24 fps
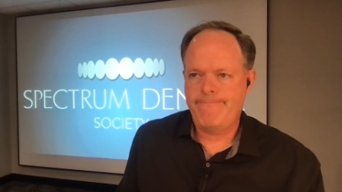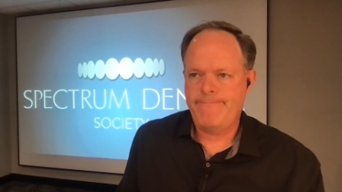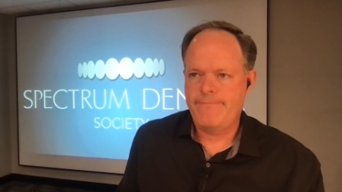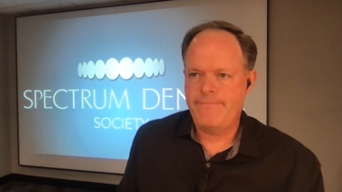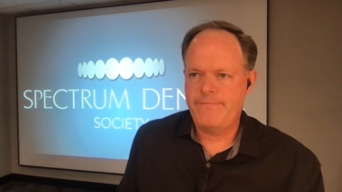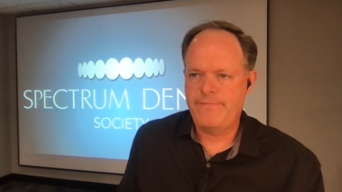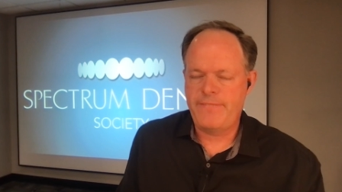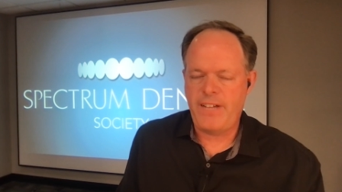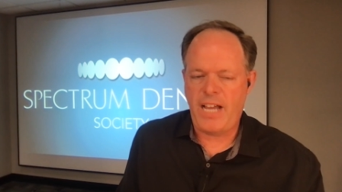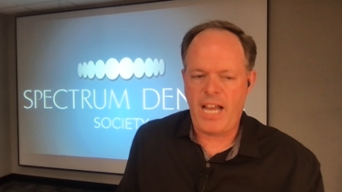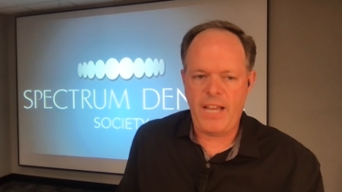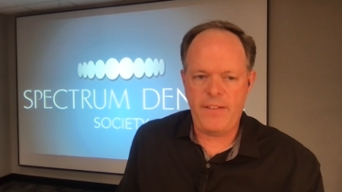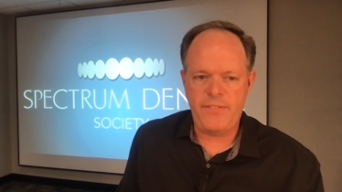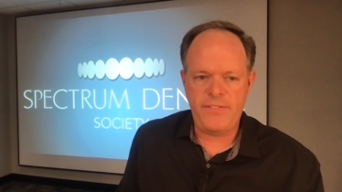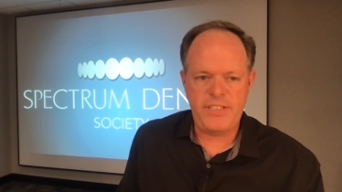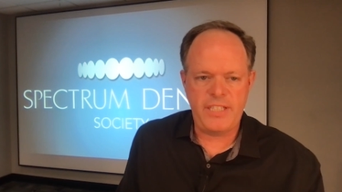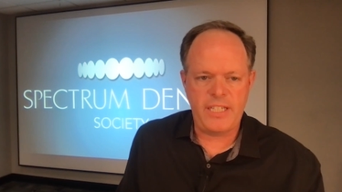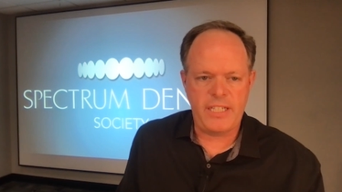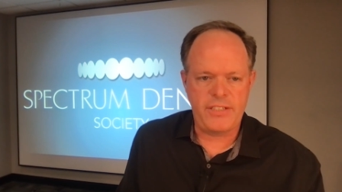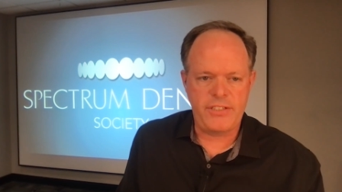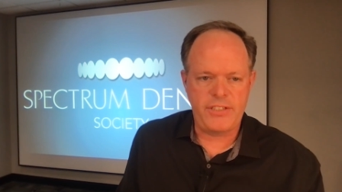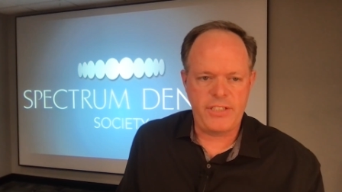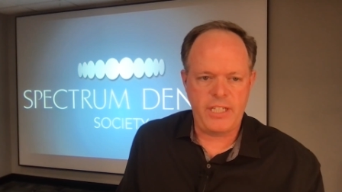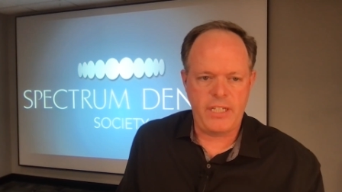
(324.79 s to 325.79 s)
5,
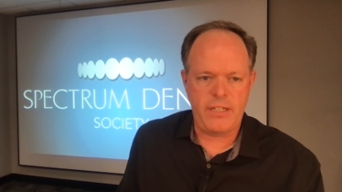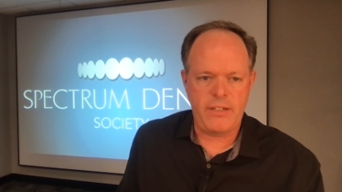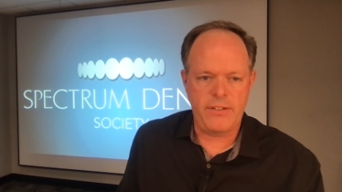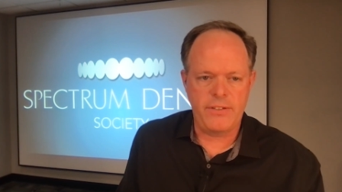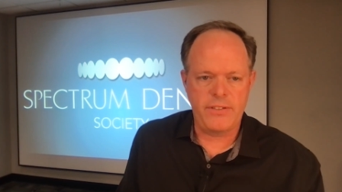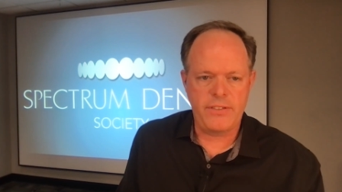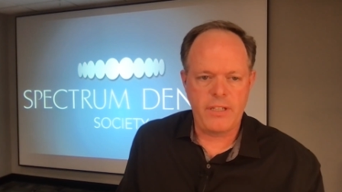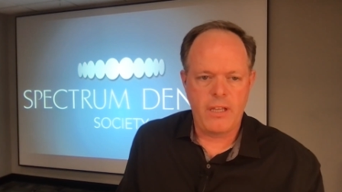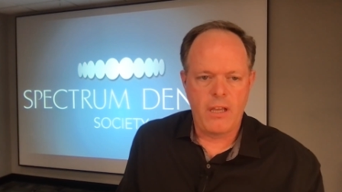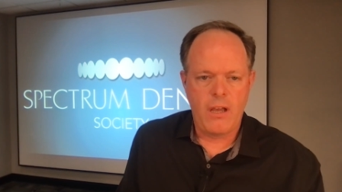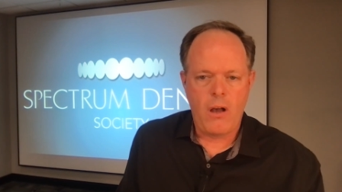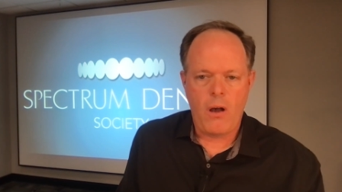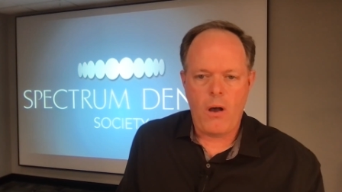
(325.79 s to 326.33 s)
6 years,